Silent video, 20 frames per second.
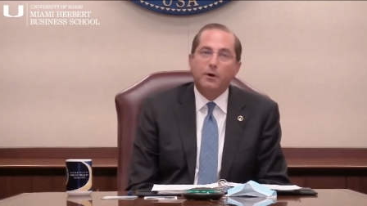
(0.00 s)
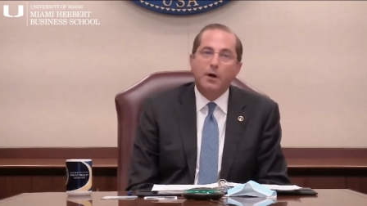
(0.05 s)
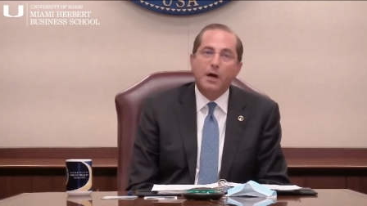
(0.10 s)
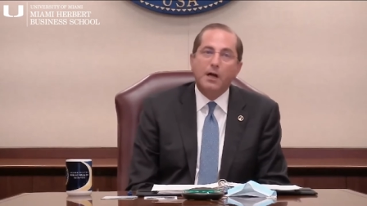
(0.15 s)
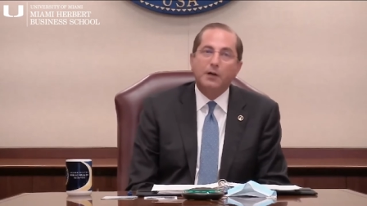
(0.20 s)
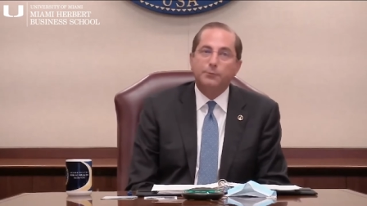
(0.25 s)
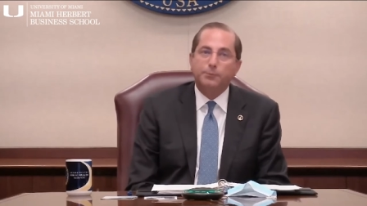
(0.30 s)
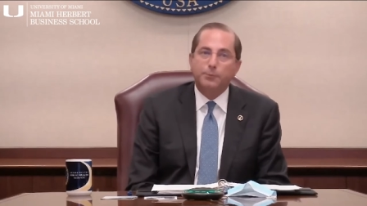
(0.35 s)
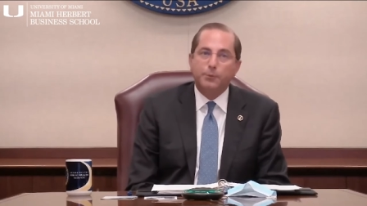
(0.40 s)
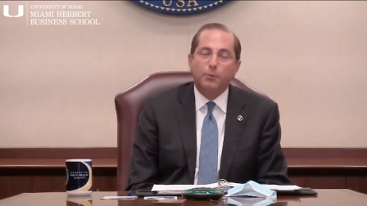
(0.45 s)

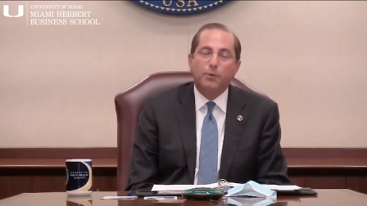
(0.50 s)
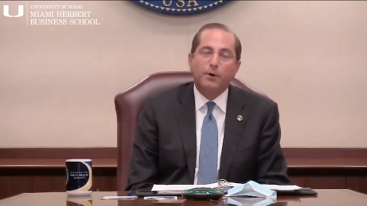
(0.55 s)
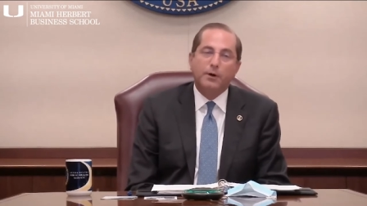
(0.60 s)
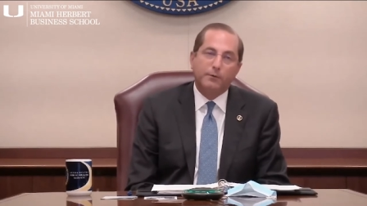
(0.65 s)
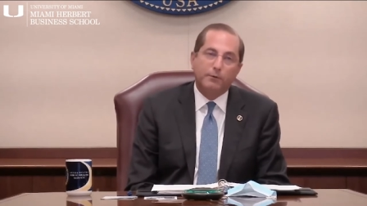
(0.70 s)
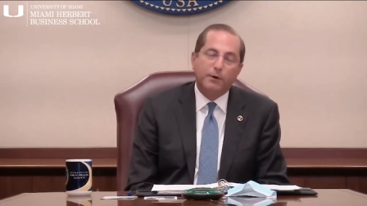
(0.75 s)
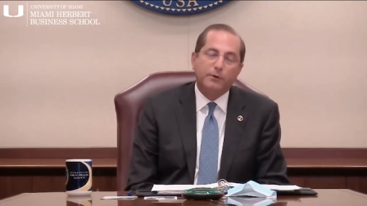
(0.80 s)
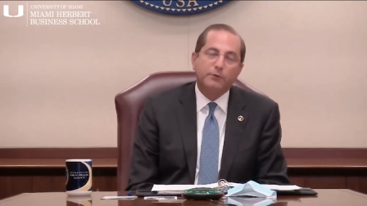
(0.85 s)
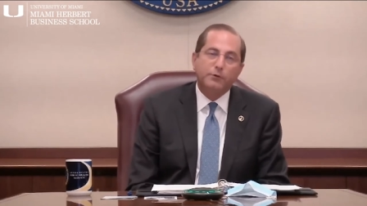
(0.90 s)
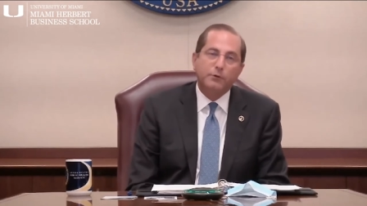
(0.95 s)
hospital,
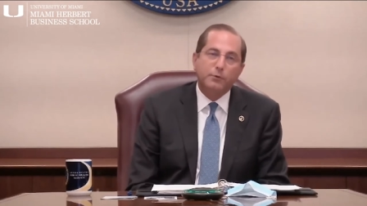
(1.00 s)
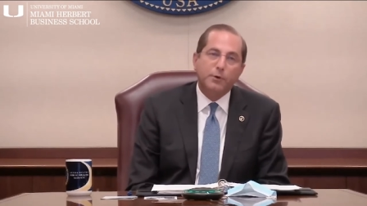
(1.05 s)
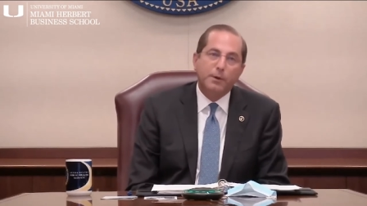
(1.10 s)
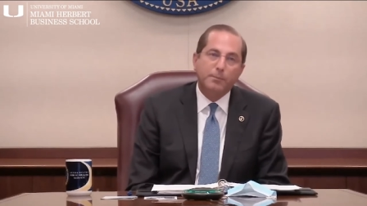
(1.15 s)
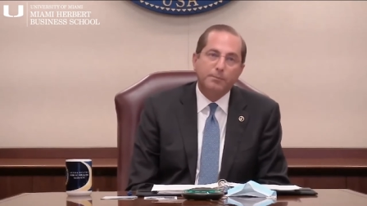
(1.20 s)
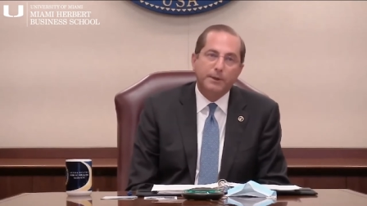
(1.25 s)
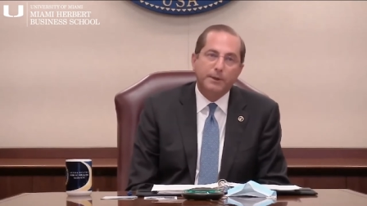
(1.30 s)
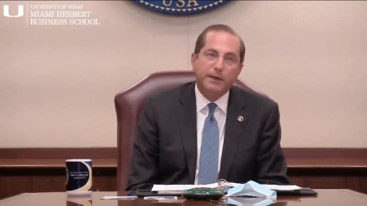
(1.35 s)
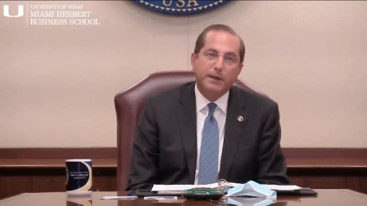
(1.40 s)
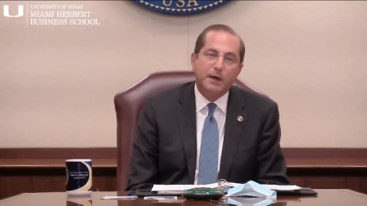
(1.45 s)
one of our two
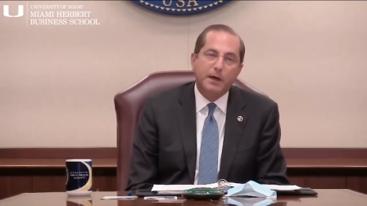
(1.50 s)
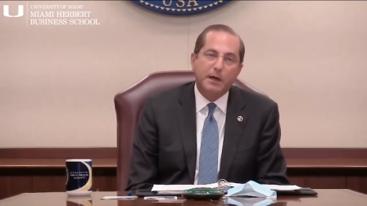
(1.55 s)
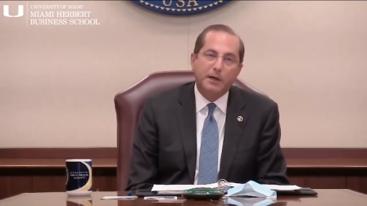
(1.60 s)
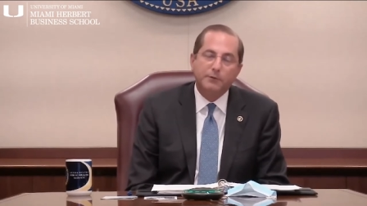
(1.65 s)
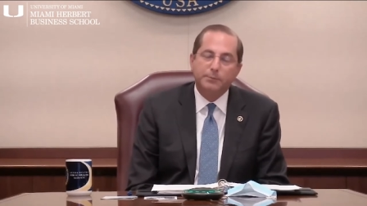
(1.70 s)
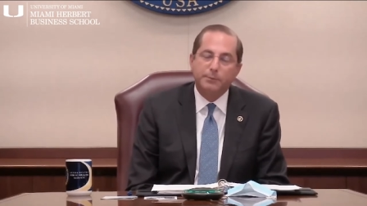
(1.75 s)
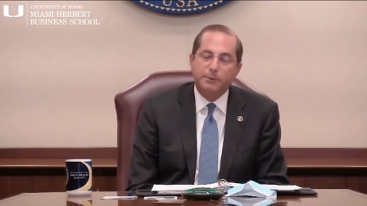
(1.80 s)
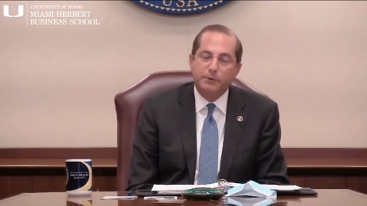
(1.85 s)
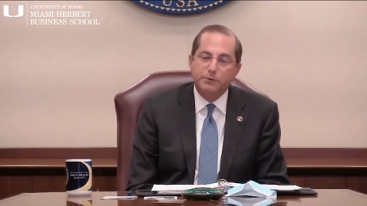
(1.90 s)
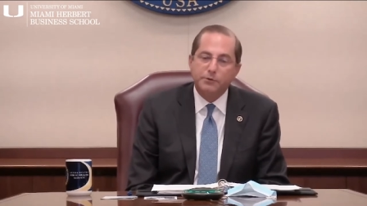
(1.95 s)
big
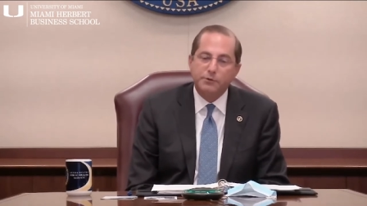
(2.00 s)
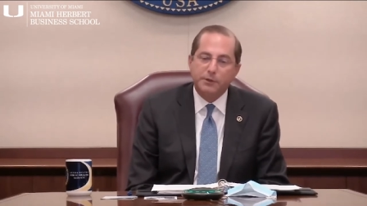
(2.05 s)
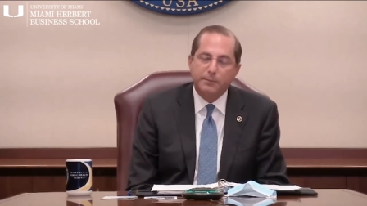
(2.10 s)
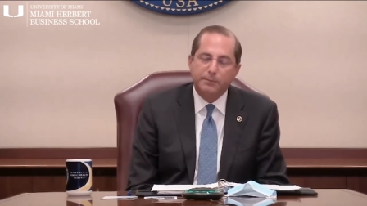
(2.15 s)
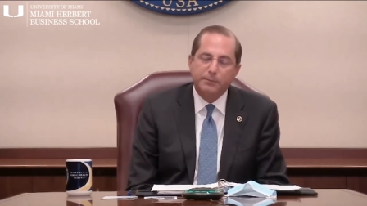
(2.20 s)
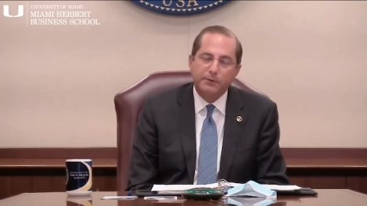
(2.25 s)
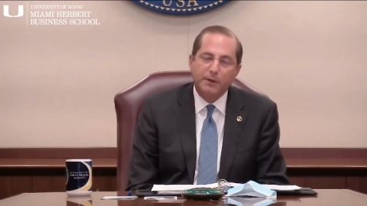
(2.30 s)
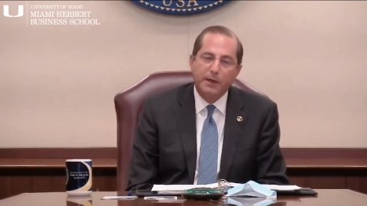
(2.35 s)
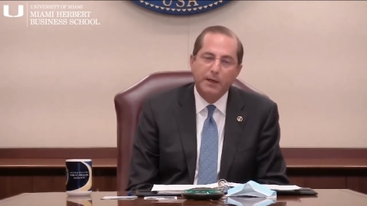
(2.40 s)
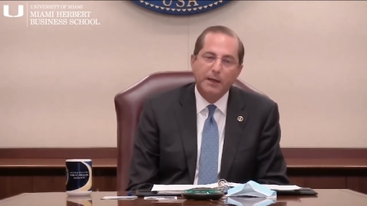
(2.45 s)
hospital
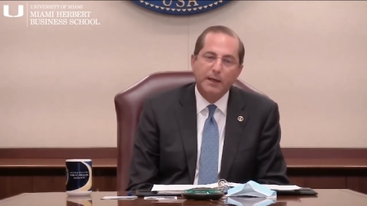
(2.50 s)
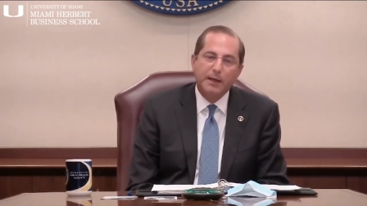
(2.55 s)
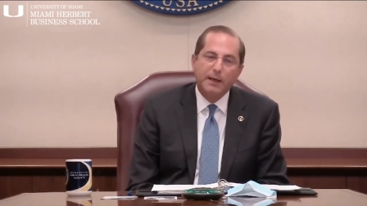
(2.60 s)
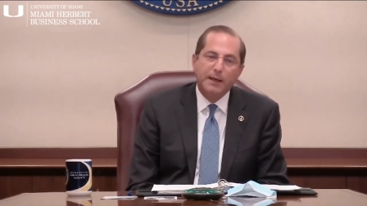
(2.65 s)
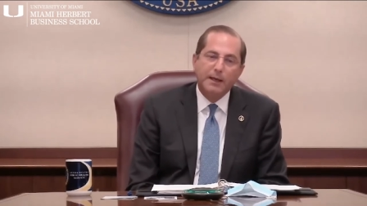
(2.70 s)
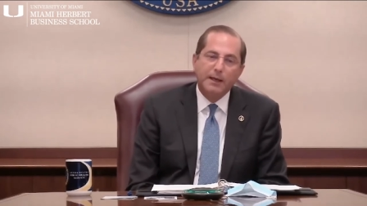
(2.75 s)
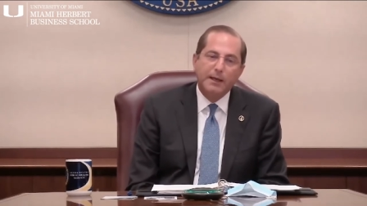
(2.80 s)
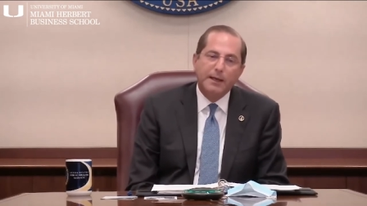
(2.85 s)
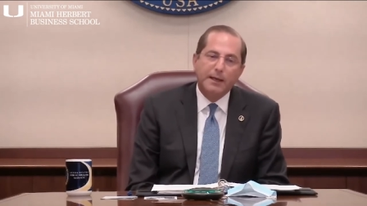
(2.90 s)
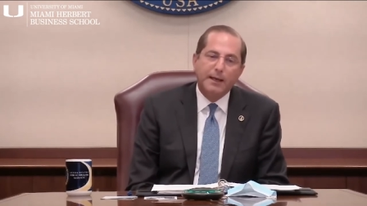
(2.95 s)
ships,
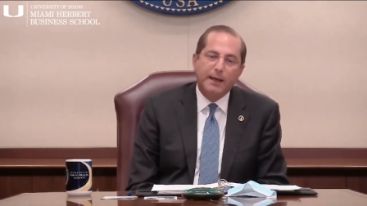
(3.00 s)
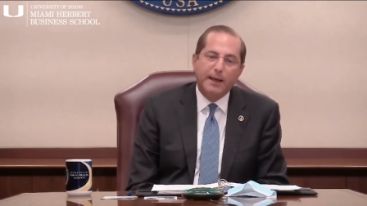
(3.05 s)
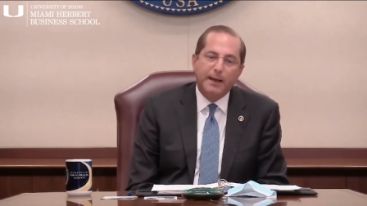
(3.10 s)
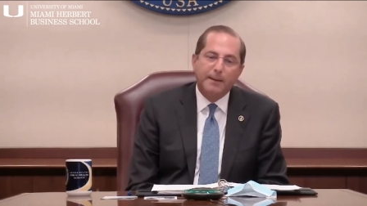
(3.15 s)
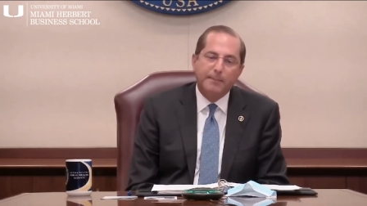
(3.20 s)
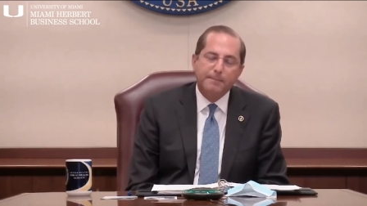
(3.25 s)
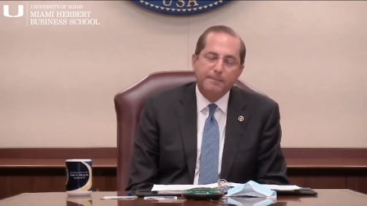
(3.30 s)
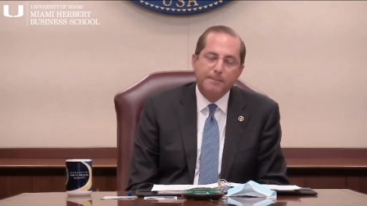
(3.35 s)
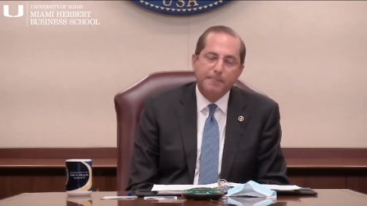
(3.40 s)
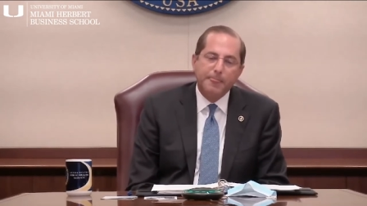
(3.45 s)

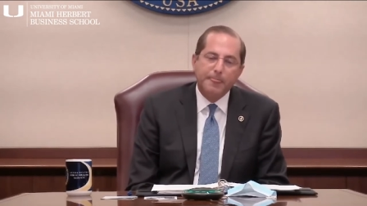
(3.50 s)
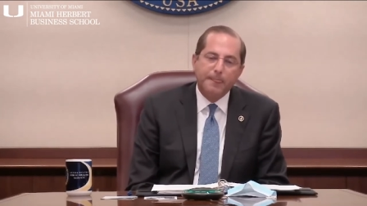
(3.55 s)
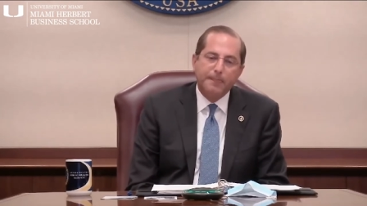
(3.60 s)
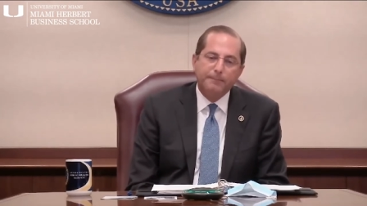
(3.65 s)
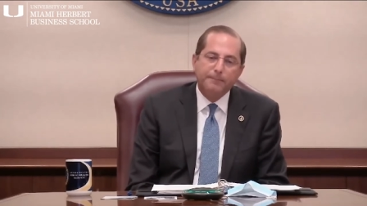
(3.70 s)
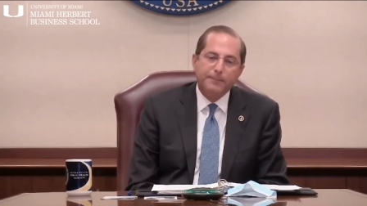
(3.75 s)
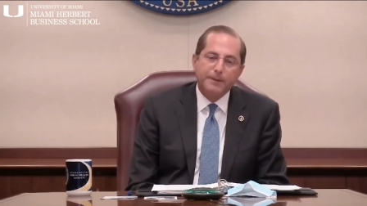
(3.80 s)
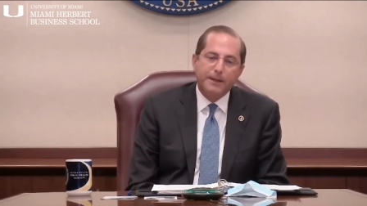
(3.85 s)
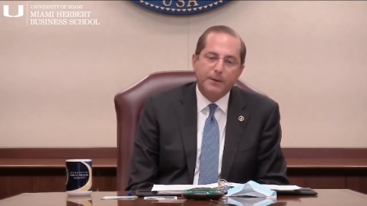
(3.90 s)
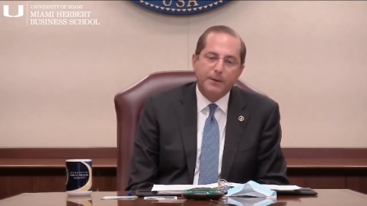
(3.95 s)
and
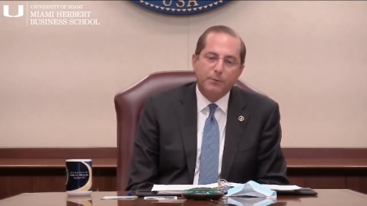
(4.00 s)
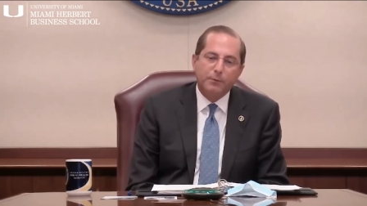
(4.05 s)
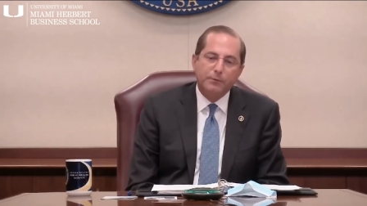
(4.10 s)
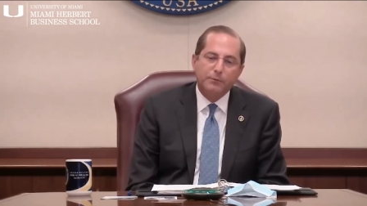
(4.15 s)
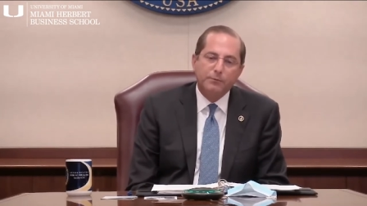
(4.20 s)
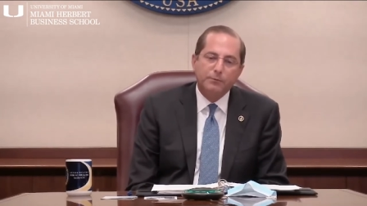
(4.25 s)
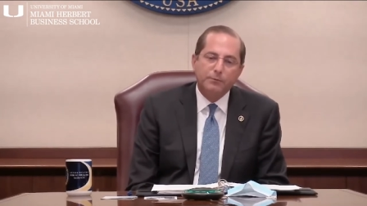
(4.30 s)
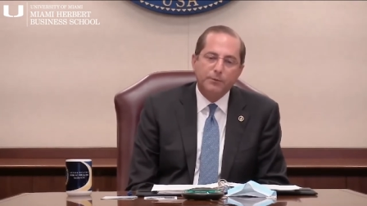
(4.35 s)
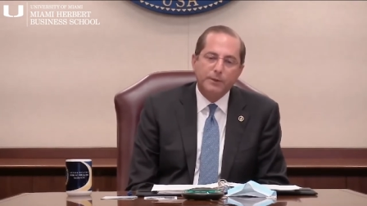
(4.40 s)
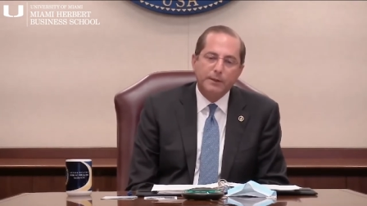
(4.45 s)
it
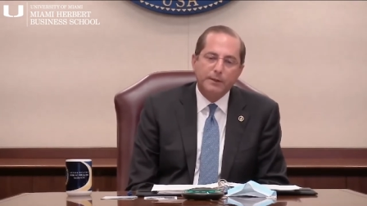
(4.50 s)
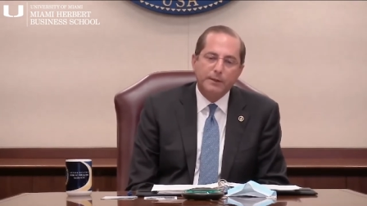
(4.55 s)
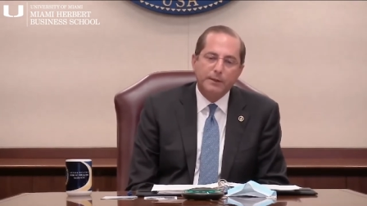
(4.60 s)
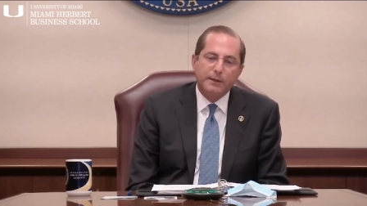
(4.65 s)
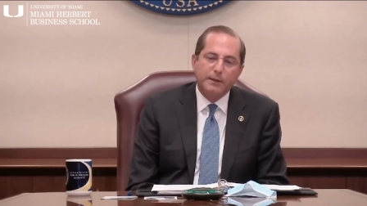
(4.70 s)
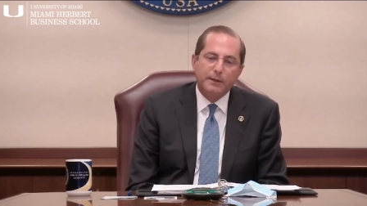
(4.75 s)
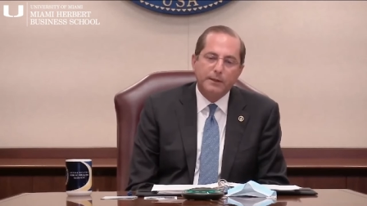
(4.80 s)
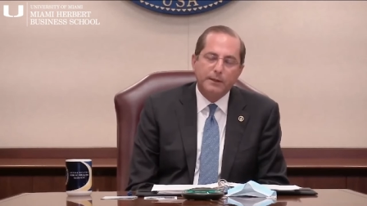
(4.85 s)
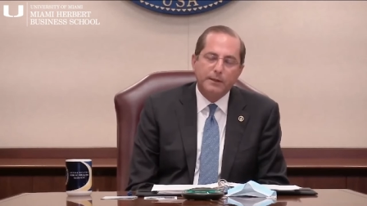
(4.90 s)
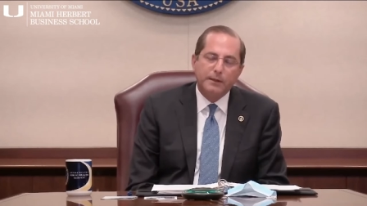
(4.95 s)
was
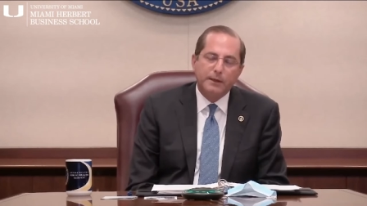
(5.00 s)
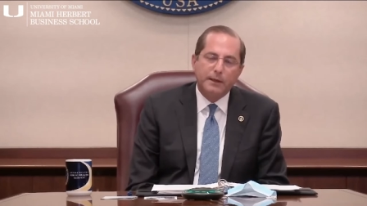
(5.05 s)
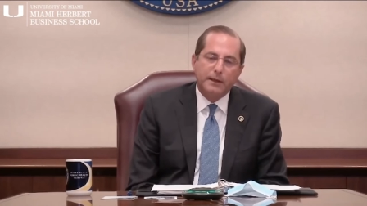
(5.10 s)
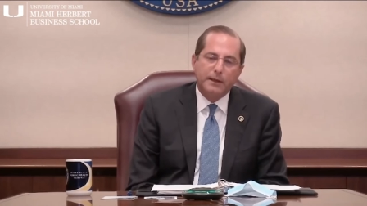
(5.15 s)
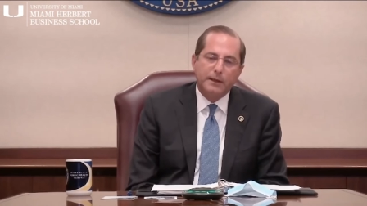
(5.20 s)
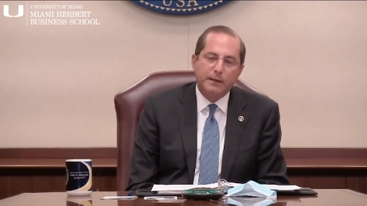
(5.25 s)
really